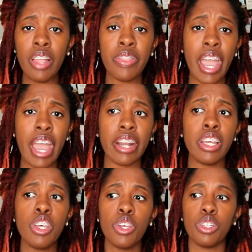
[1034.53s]
that
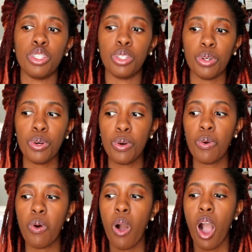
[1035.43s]

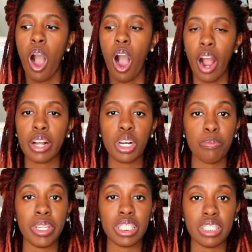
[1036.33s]
you are
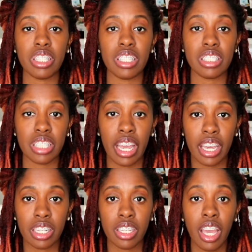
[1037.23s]
committed to this thing